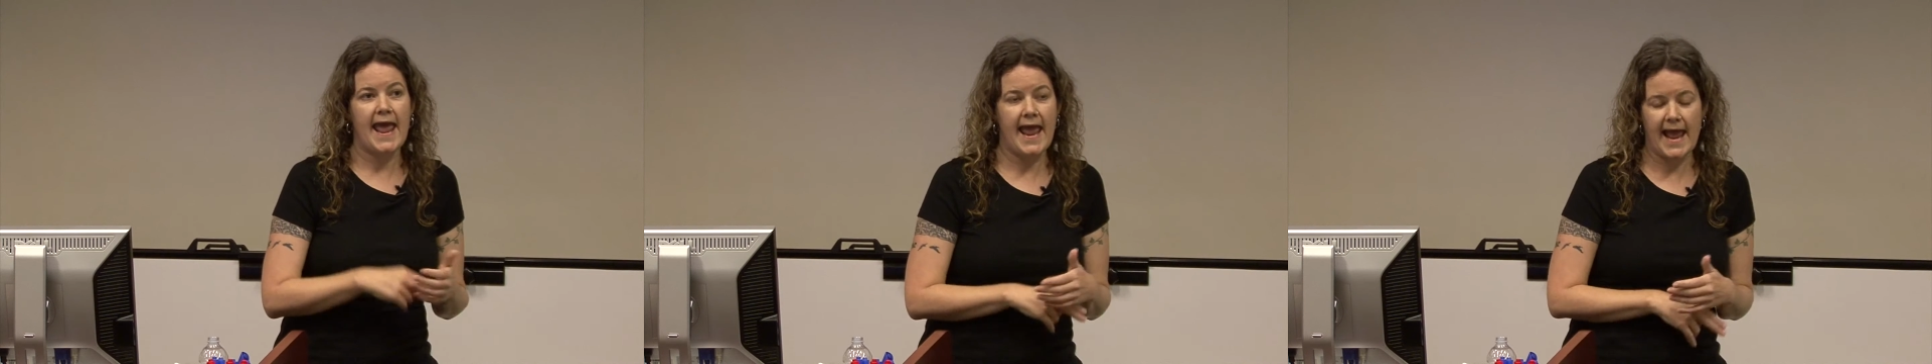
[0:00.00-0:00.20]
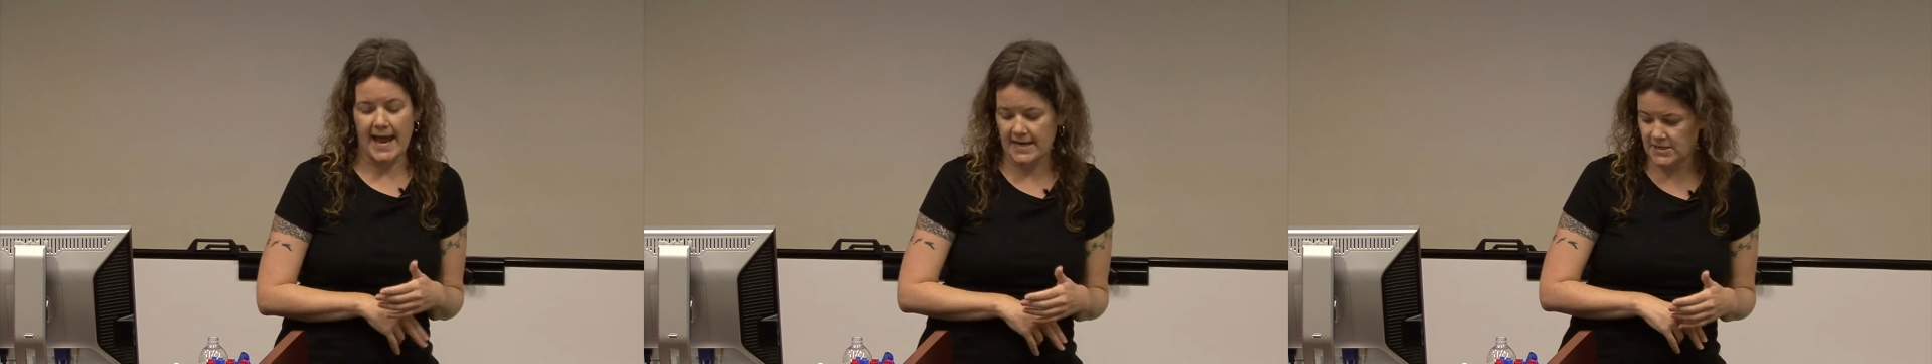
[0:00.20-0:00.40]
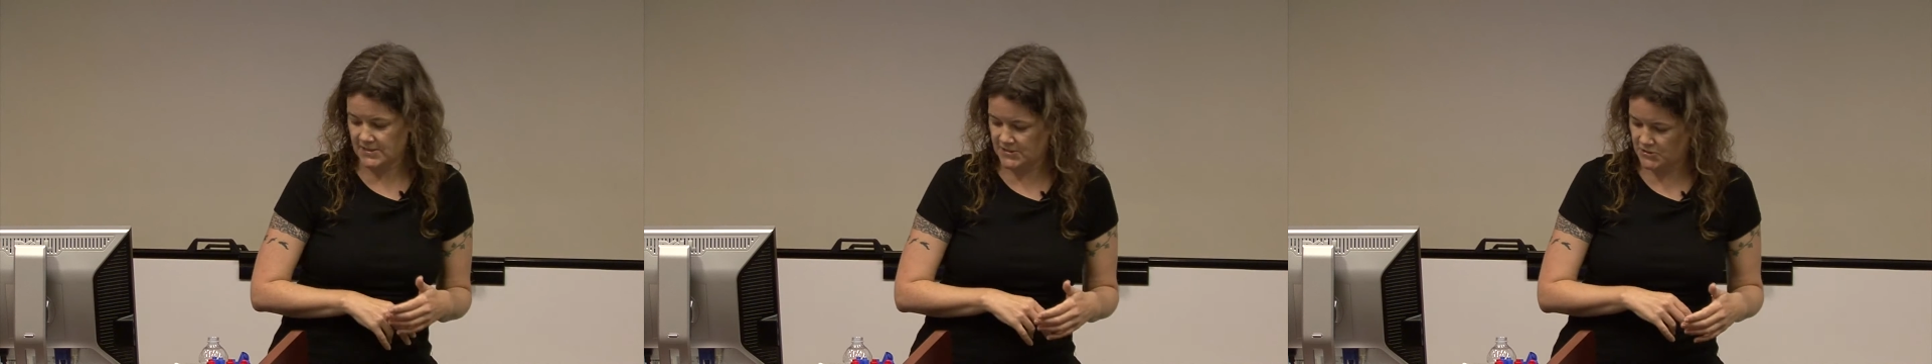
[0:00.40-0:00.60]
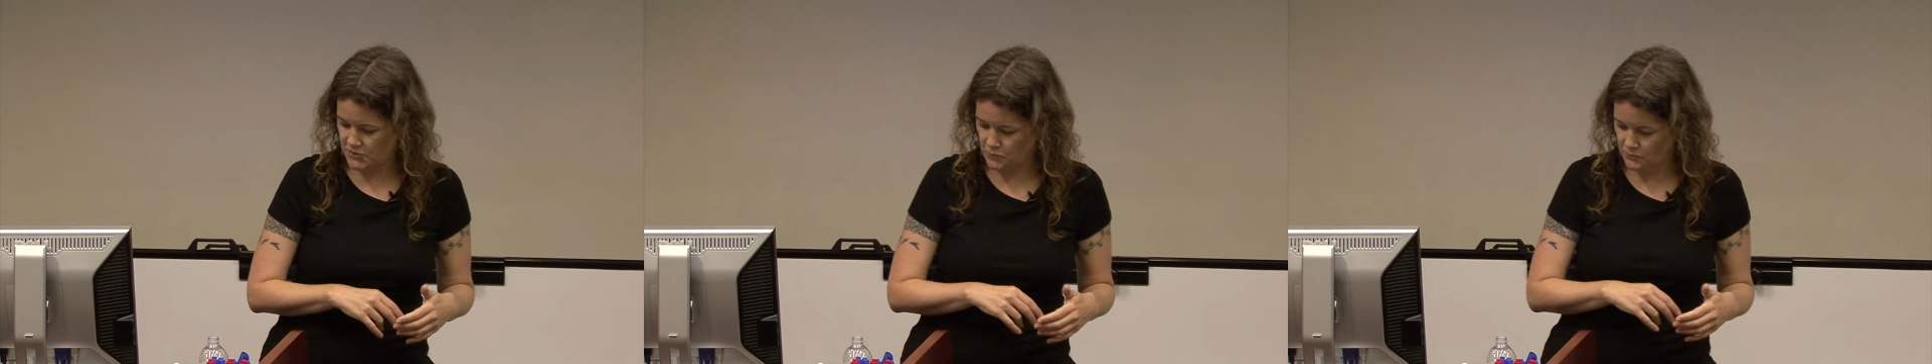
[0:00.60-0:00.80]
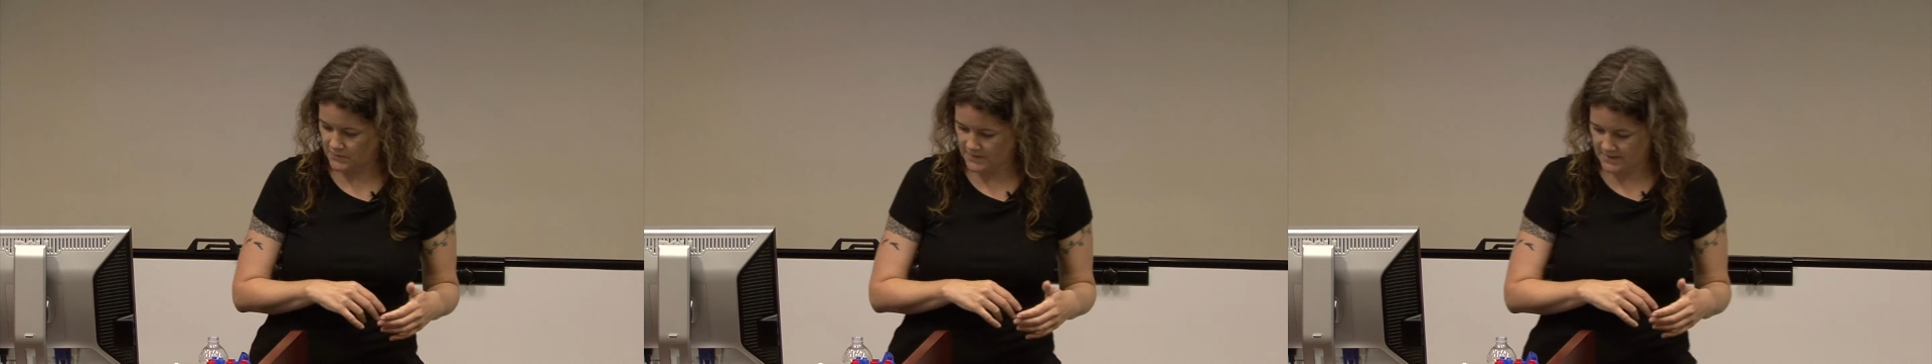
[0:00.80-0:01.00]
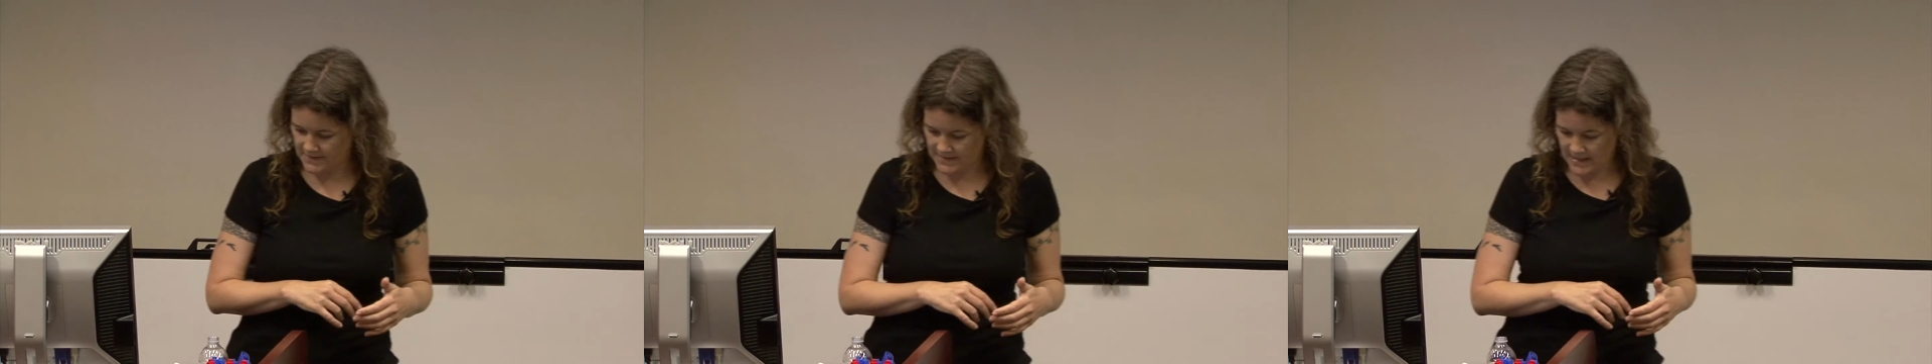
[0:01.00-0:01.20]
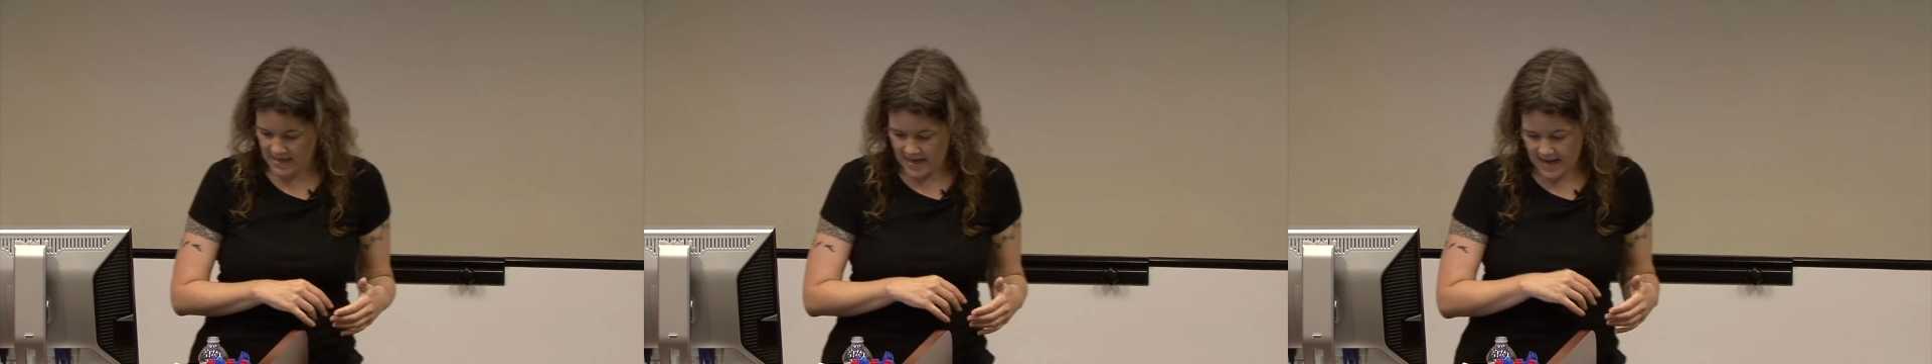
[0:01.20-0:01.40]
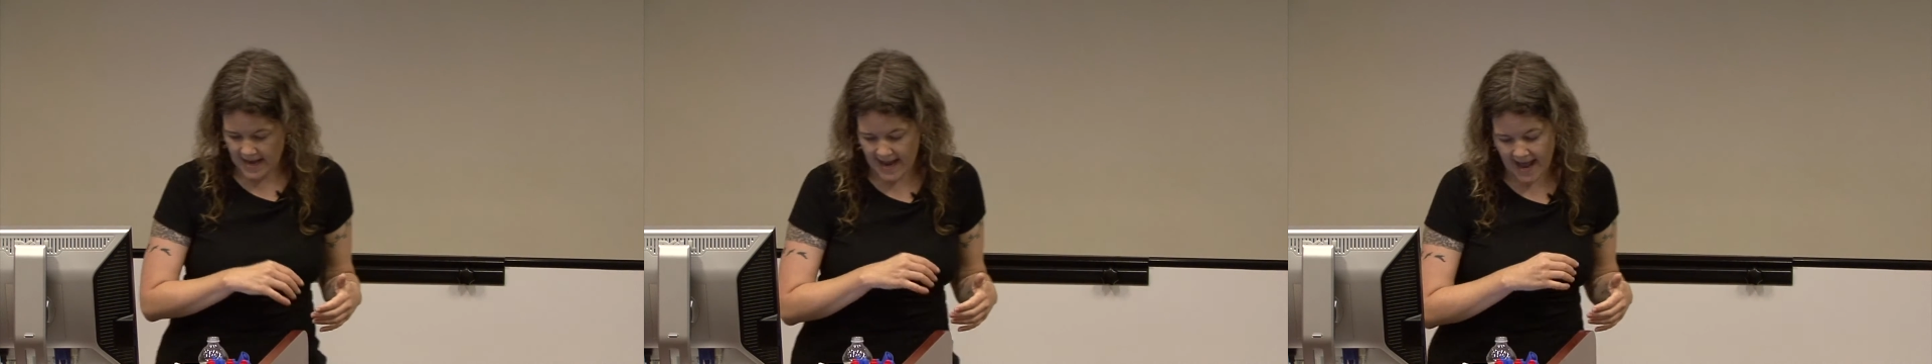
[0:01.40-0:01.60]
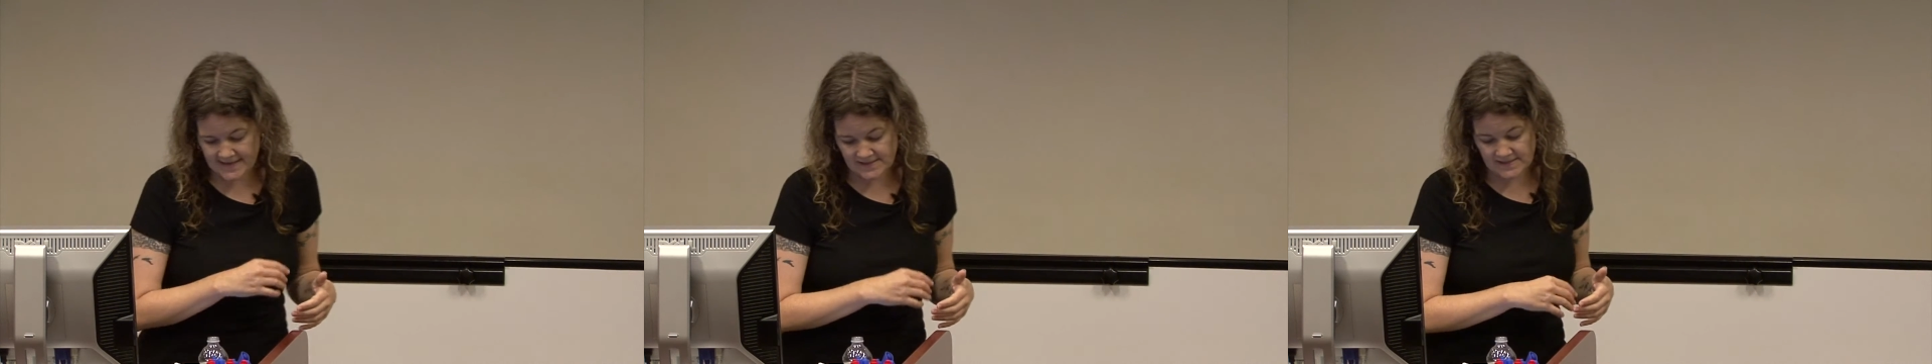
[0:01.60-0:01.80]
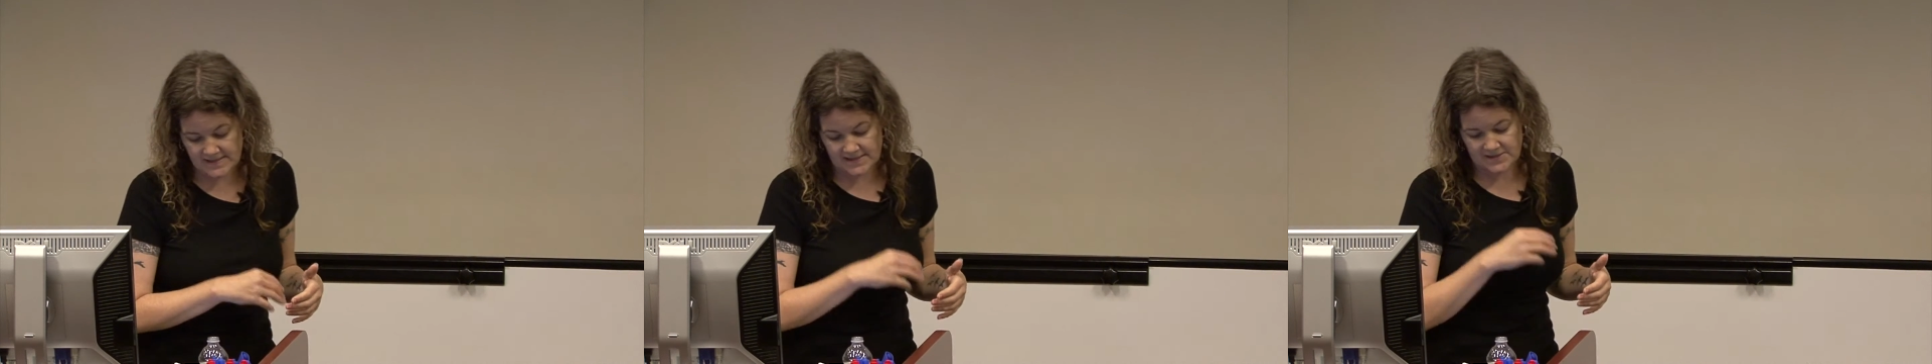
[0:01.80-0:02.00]
and as students. It
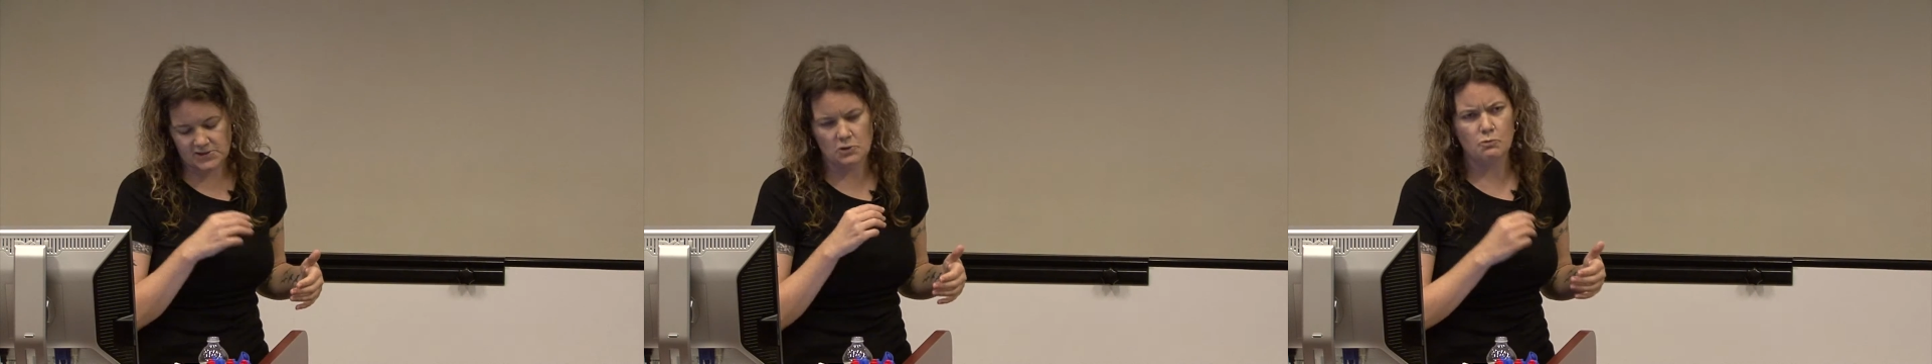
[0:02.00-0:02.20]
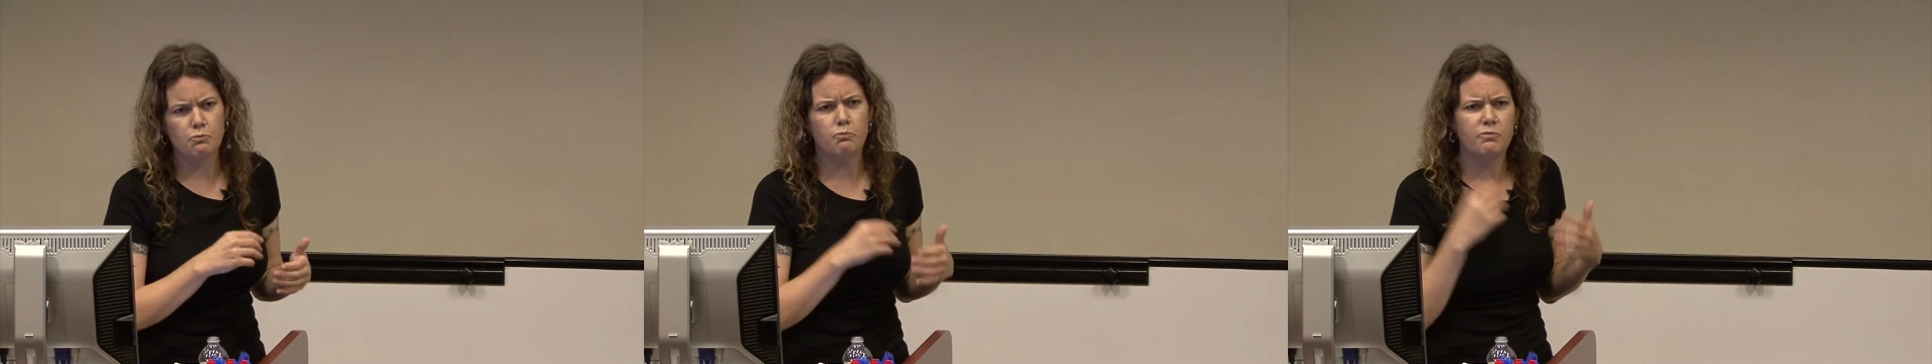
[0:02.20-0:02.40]
asks us to